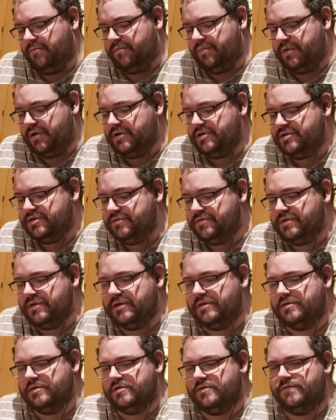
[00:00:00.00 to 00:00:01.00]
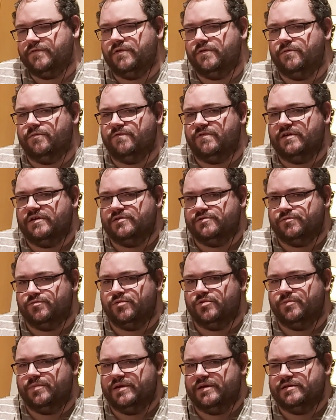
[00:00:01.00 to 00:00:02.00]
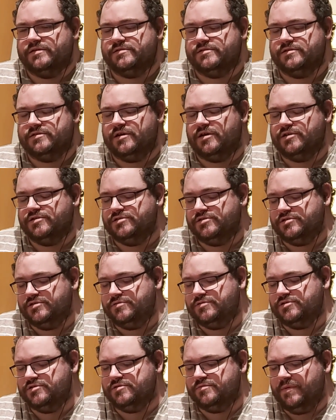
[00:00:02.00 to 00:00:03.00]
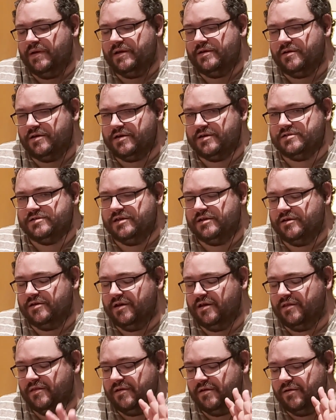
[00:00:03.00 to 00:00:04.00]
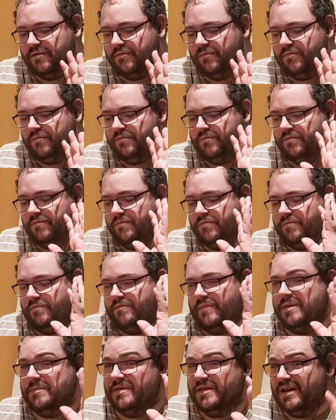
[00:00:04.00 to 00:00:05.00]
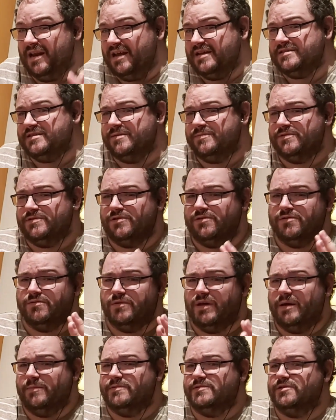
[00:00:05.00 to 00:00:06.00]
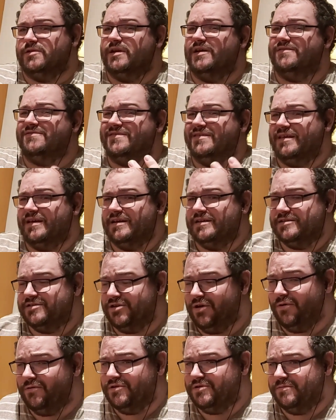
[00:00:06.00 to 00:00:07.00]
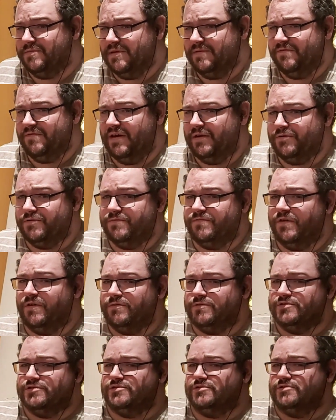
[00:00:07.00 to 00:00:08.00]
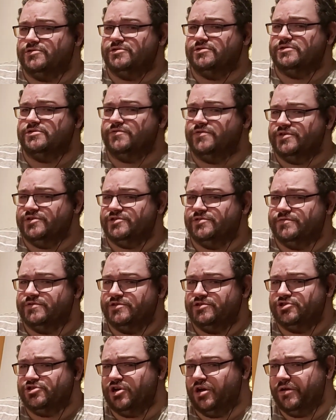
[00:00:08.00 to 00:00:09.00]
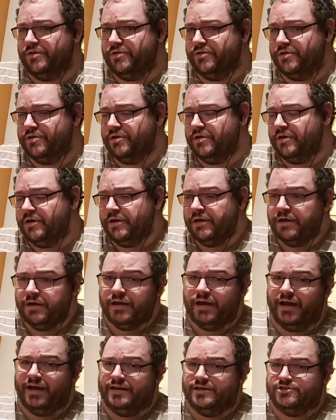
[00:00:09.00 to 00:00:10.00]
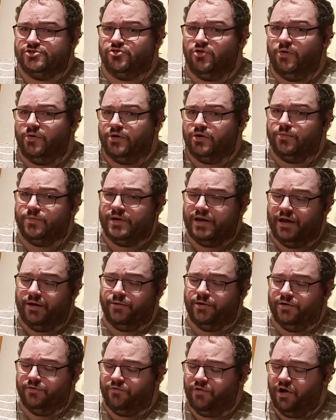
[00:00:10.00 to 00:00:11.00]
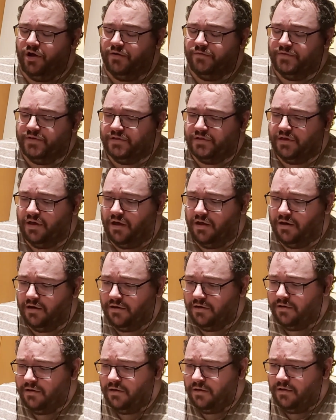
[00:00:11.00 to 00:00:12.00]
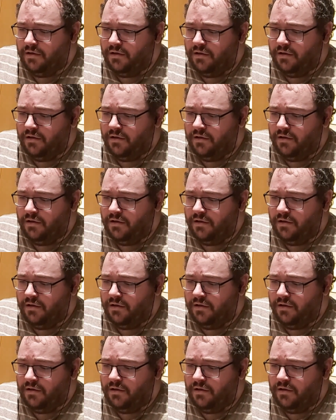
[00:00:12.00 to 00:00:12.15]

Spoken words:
But I do think that a few things will be answered. I do suspect, like I said earlier, that maybe the next episode after that, is going to be focused on Grisha and his childhood and his growing up and how he arrived at the island.